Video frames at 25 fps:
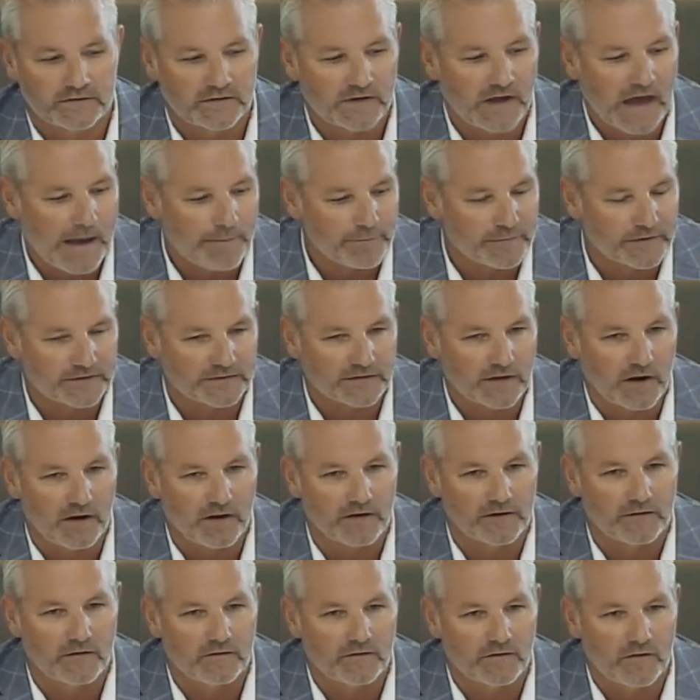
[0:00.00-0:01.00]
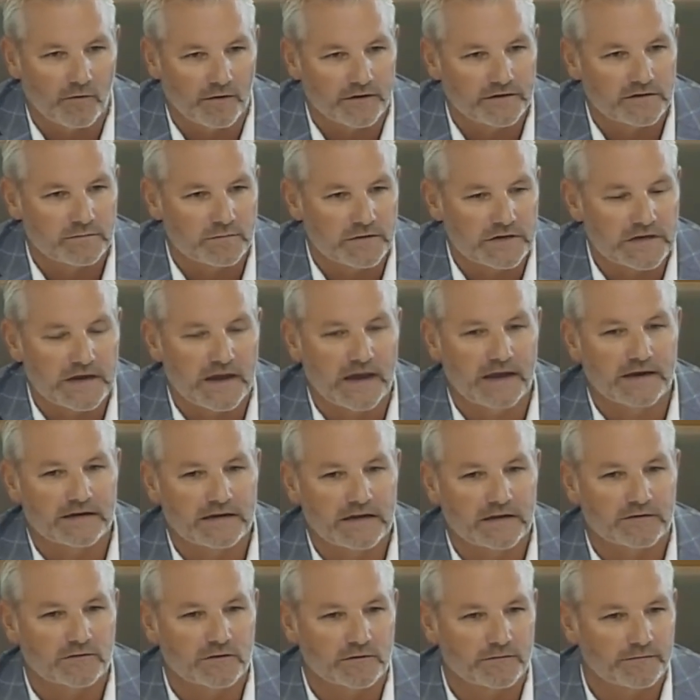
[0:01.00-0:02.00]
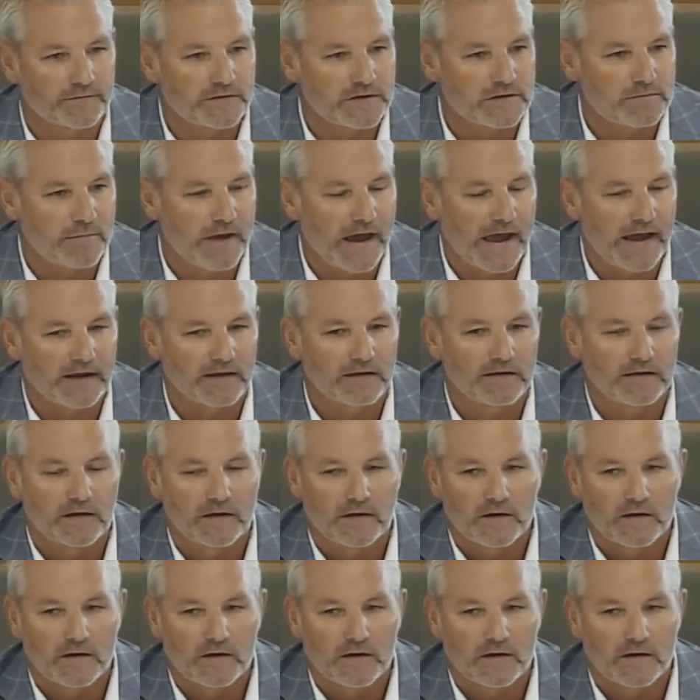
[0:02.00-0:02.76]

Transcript: topics are going to be and get their feedback.